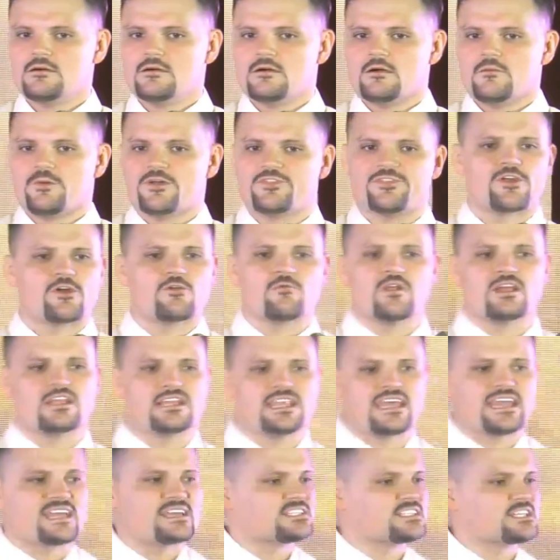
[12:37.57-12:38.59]
But there
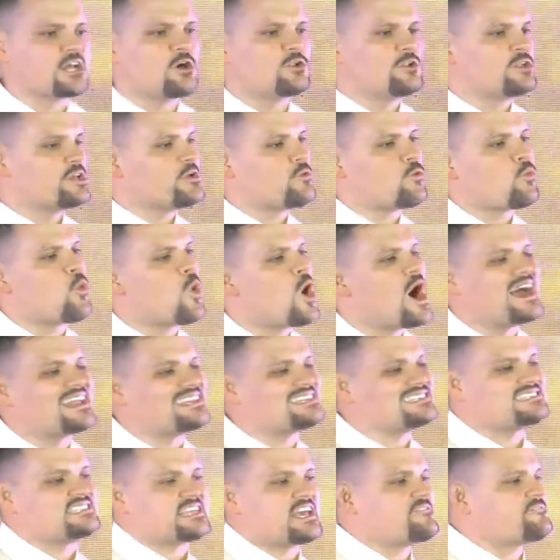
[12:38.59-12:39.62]
really is only one
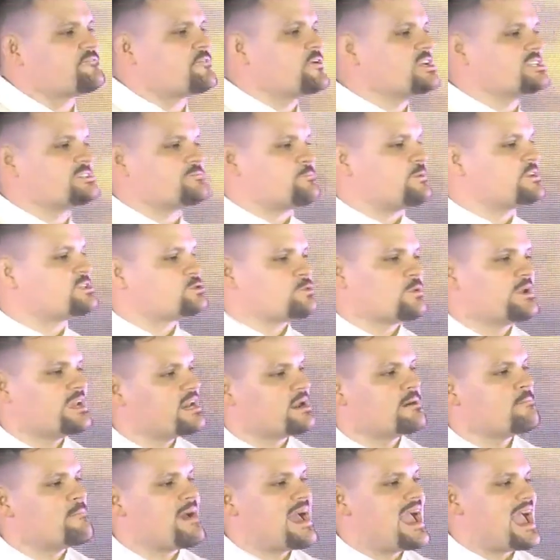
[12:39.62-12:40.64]
difference between
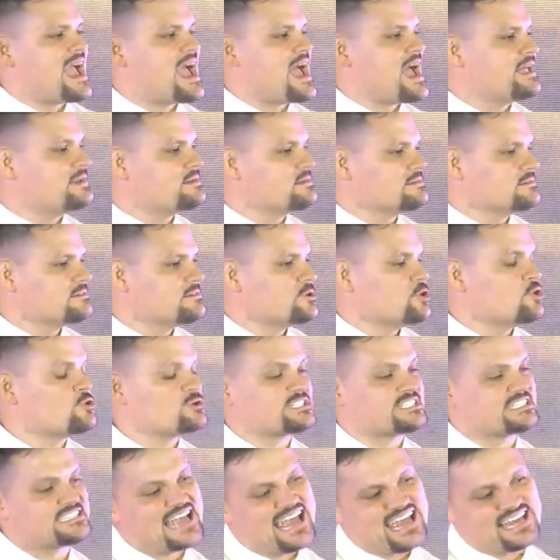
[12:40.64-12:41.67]
a man who
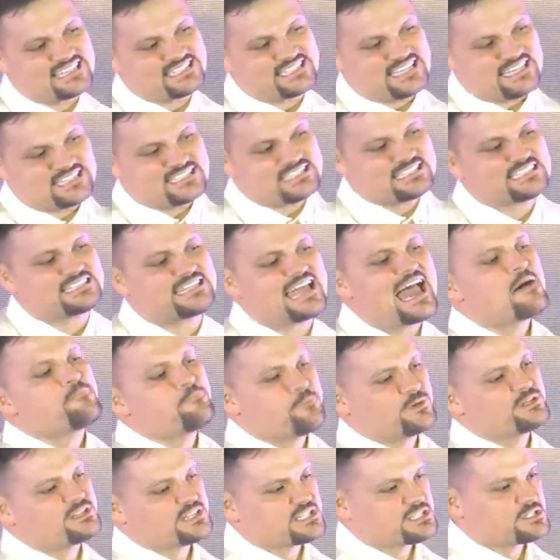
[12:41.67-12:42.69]
stays in step
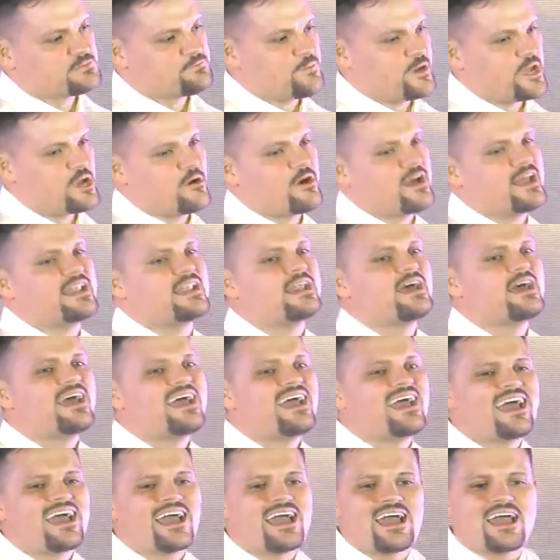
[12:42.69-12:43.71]
with the Spirit
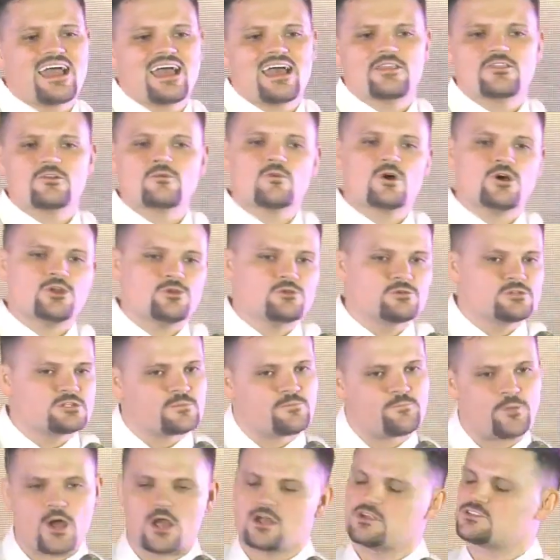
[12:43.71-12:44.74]
and the one who
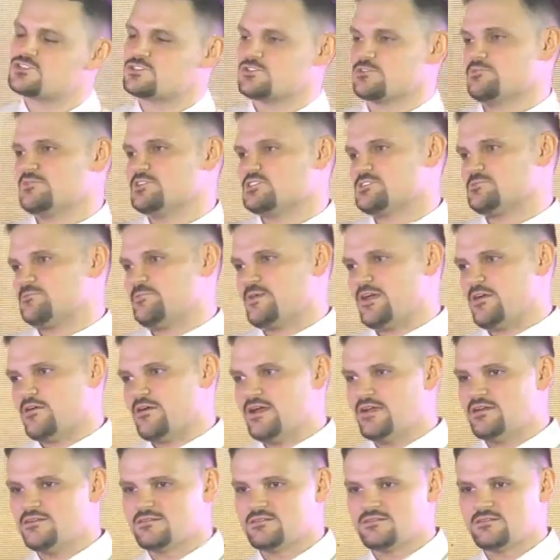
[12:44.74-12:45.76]
departs from the Spirit.
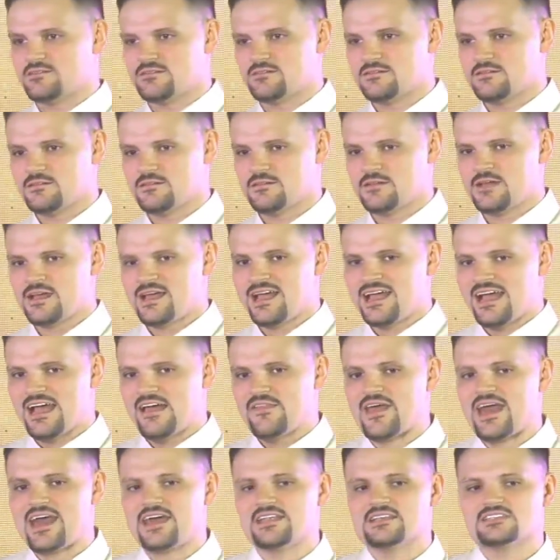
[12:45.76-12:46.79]
And
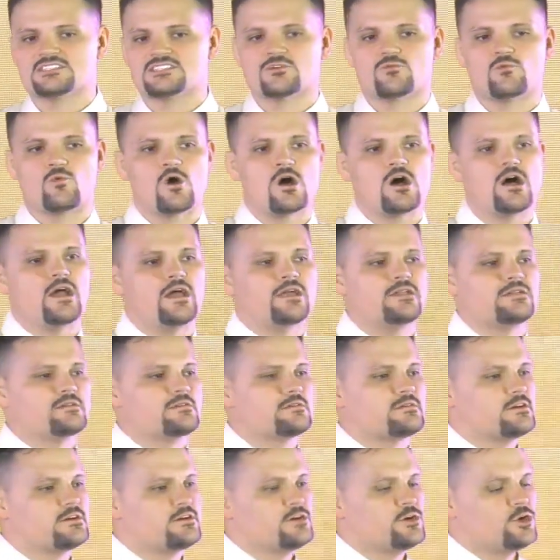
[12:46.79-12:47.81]
that is the one
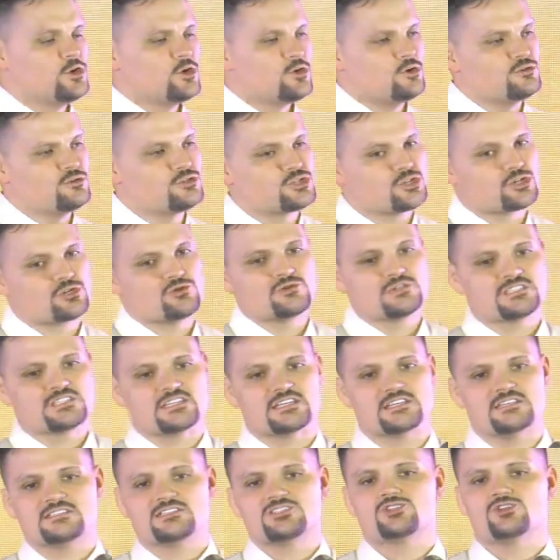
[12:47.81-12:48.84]
who
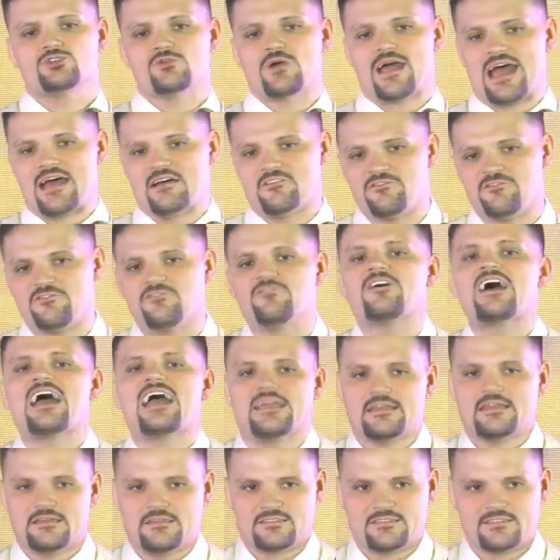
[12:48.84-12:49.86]
chooses to have
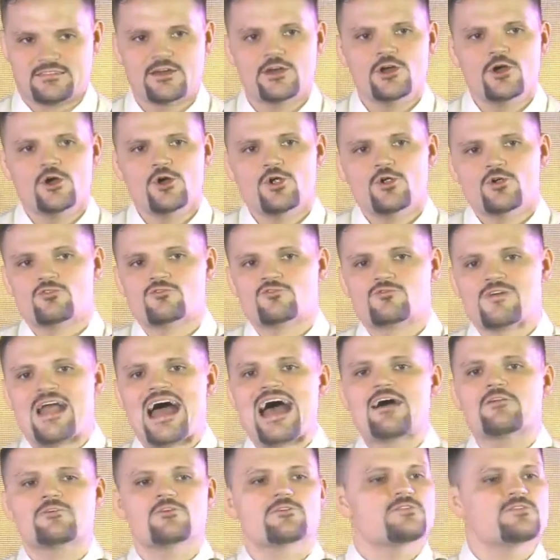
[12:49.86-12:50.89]
faith
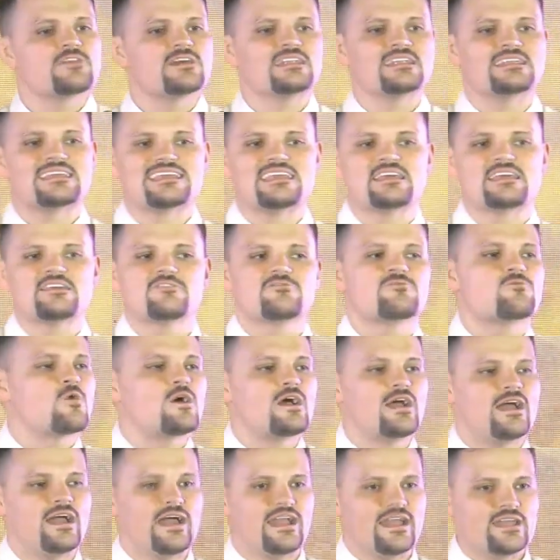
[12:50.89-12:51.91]
rather than in his
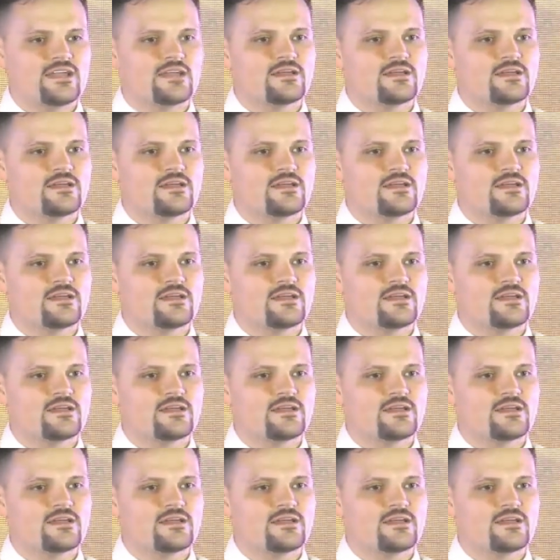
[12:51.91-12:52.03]
way